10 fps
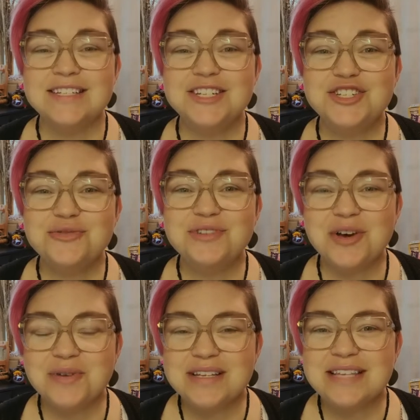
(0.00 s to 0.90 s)
Did you
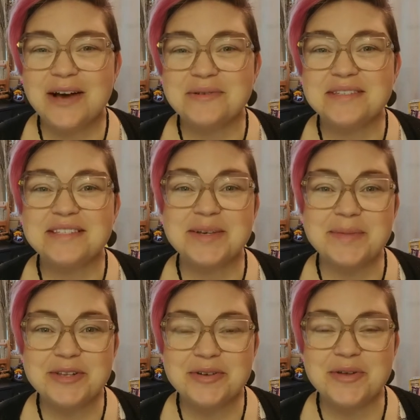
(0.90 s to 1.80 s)
notice how
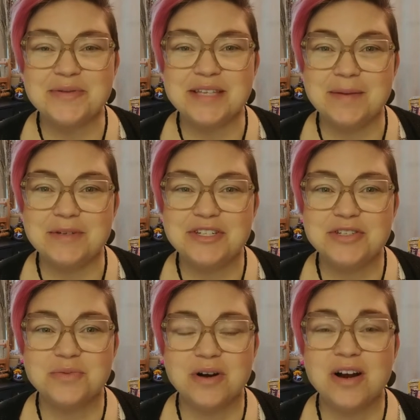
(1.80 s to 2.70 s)
similar those
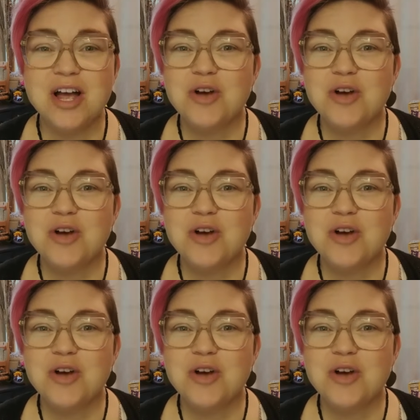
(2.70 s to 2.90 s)
images were?